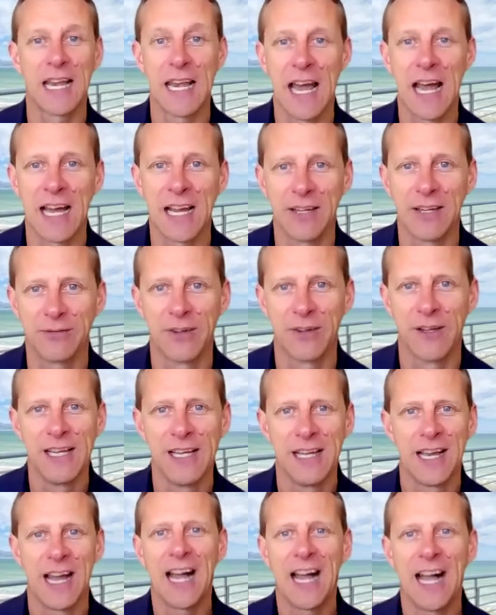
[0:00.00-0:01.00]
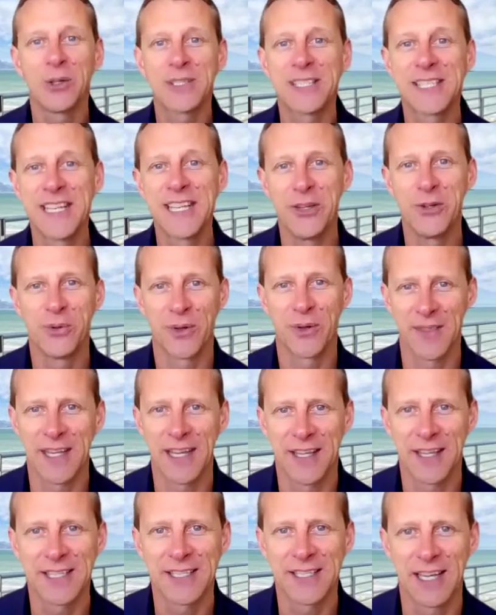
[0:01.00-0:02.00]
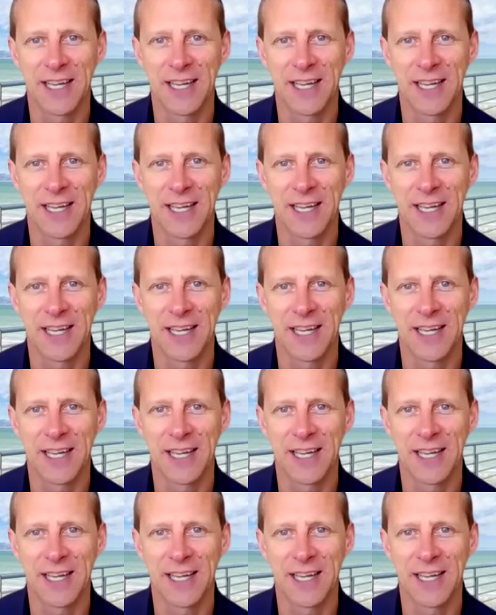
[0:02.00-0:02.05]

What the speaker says: live. I'll see you on the other